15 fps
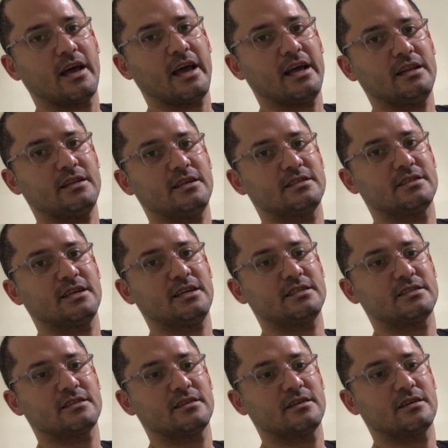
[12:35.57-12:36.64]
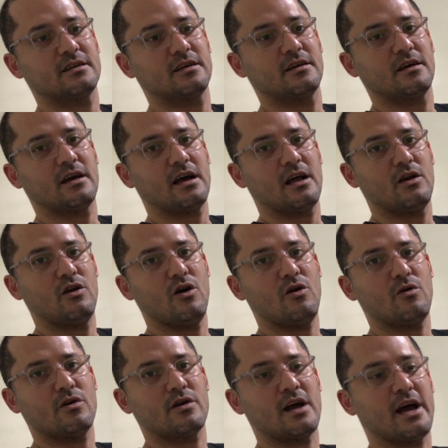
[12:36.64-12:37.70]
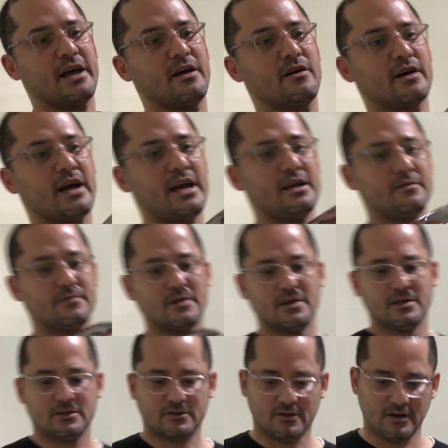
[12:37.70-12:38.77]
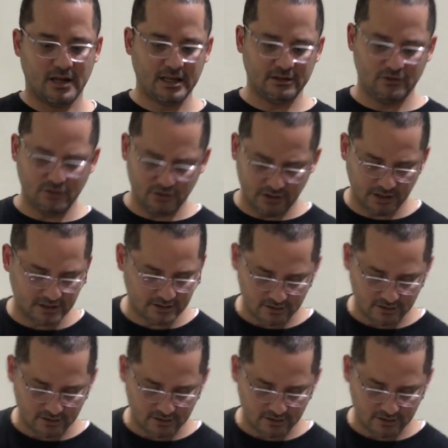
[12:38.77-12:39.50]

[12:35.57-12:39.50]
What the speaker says: and this is low and high. Okay, so let's do this.